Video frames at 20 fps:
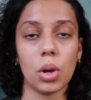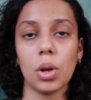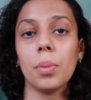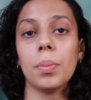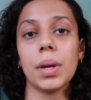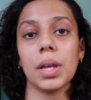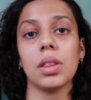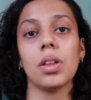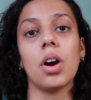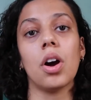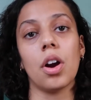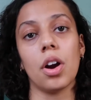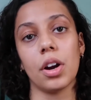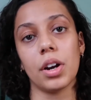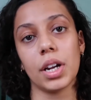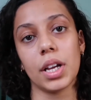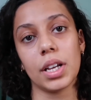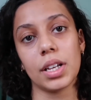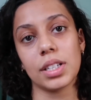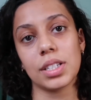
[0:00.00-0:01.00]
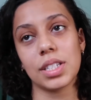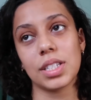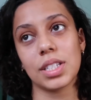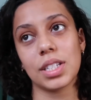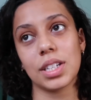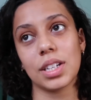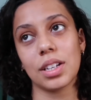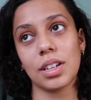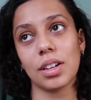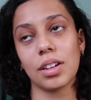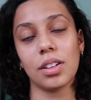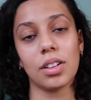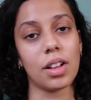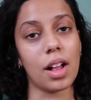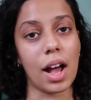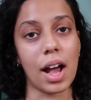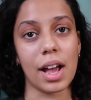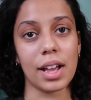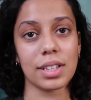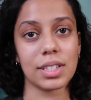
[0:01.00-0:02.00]
be the hardest
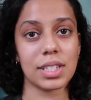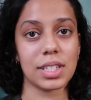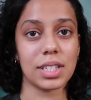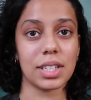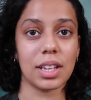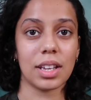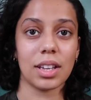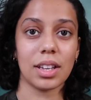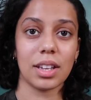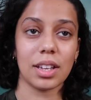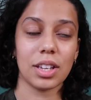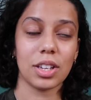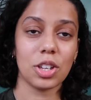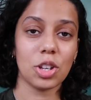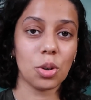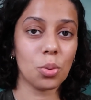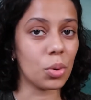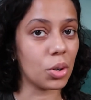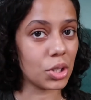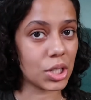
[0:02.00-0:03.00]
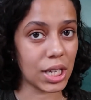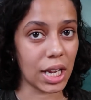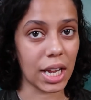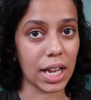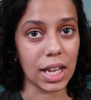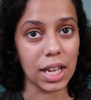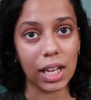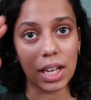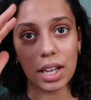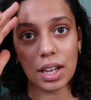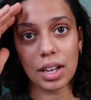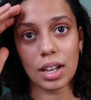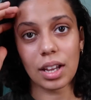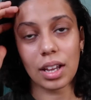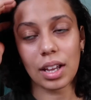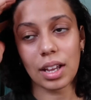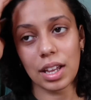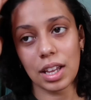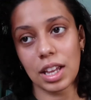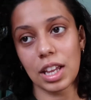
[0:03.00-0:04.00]
class you will take
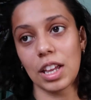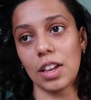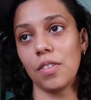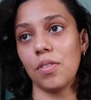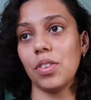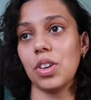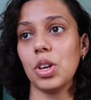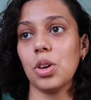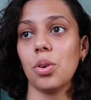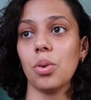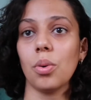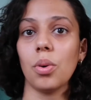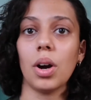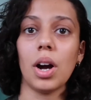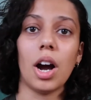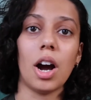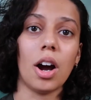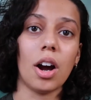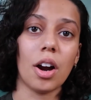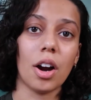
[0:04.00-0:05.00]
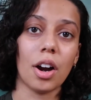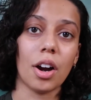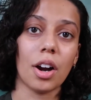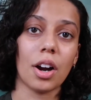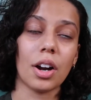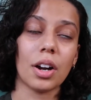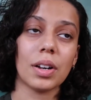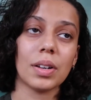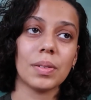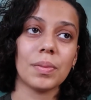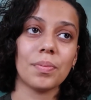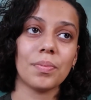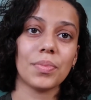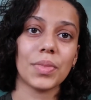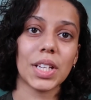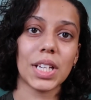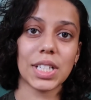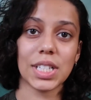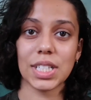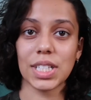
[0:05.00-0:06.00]
if you are
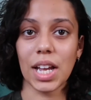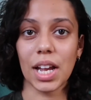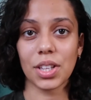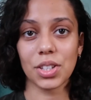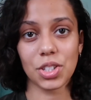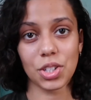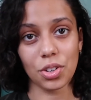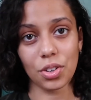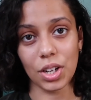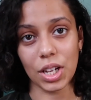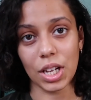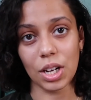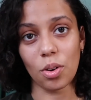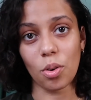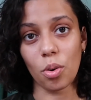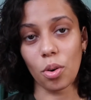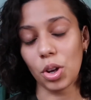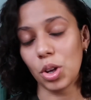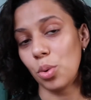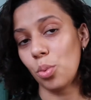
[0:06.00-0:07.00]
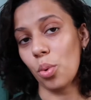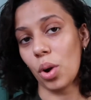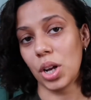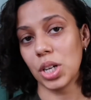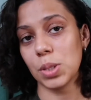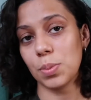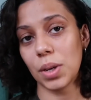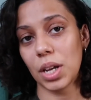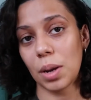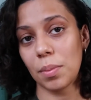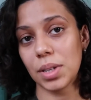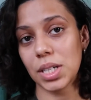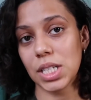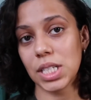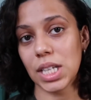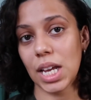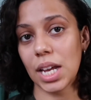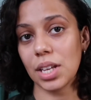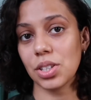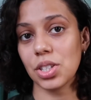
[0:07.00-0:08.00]
a design student or you want to become a
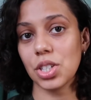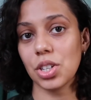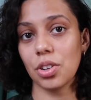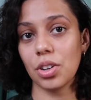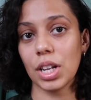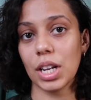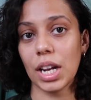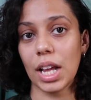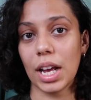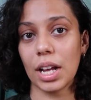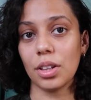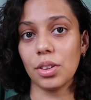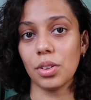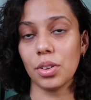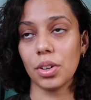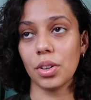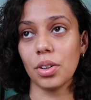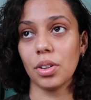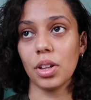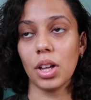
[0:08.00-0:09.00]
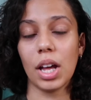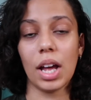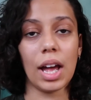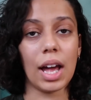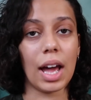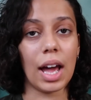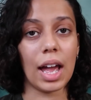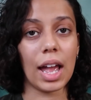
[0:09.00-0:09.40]
design student at Loyola.